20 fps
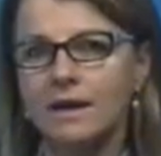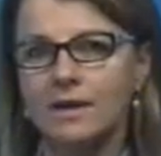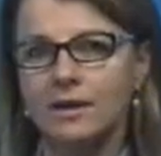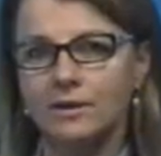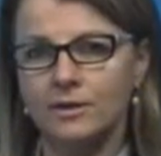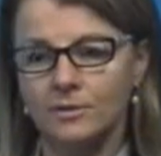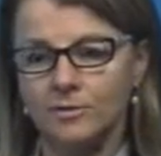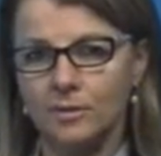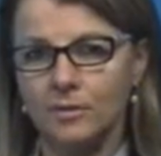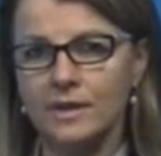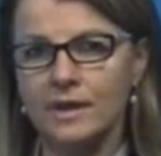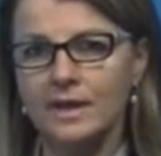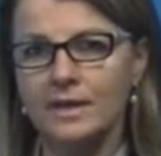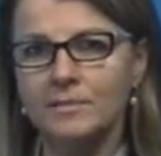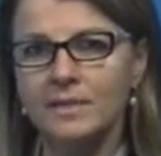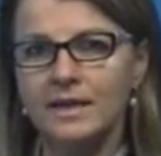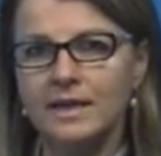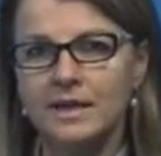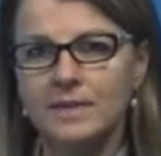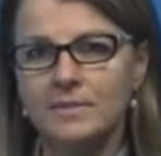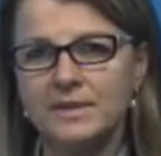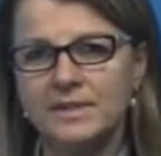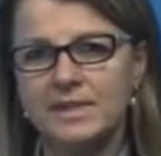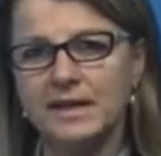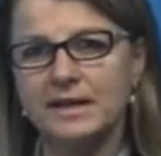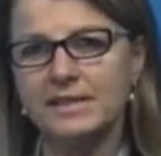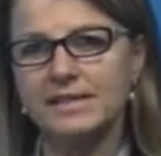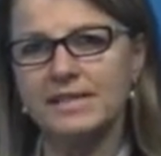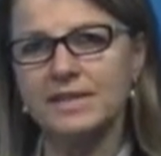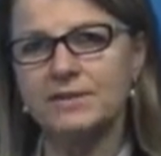Good morning. My name is
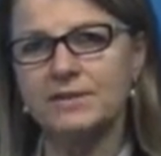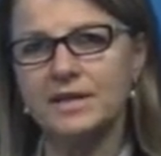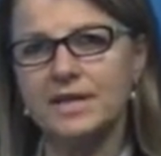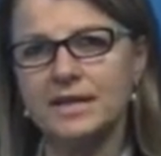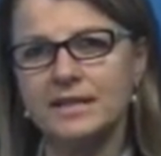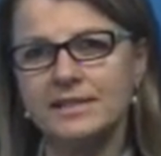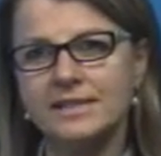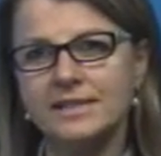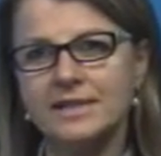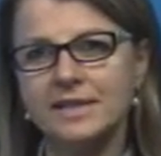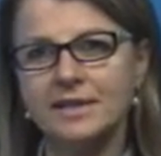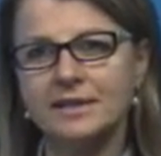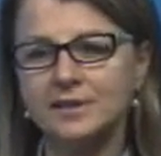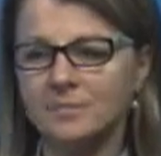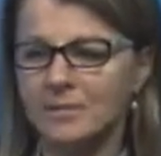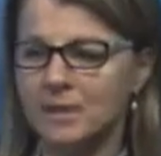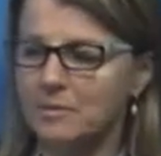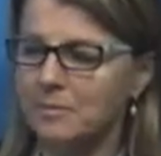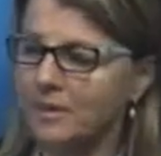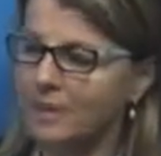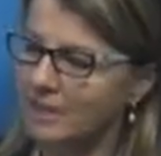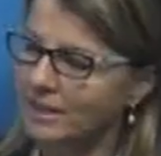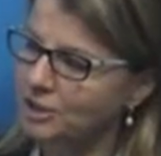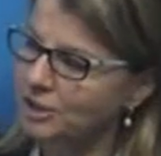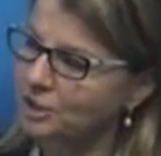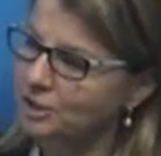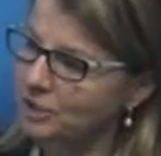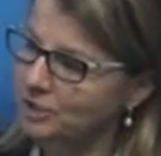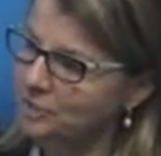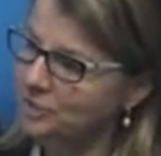Alexandra Lansky. It's my
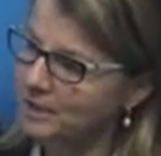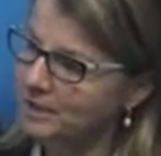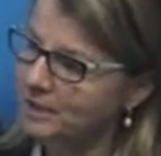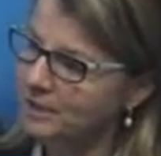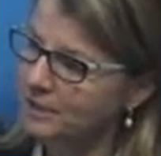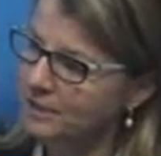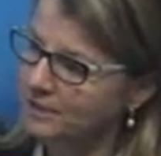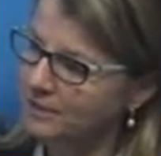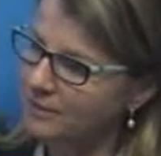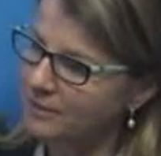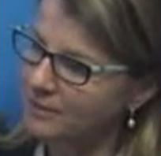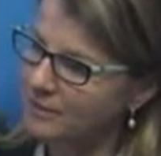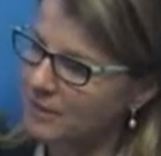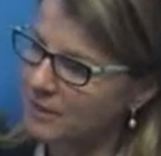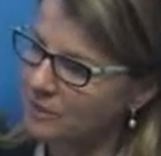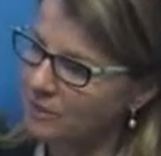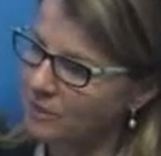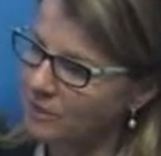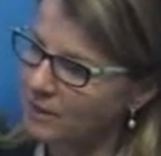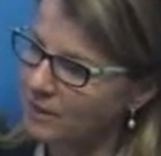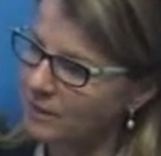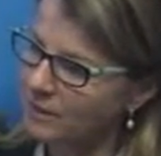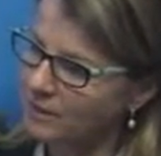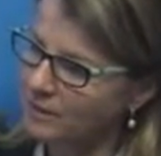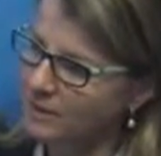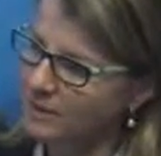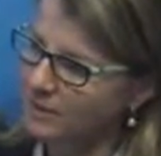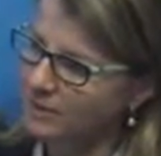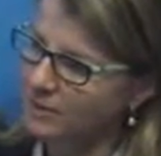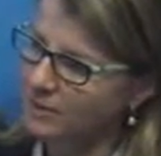pleasure to be here this morning with Dr.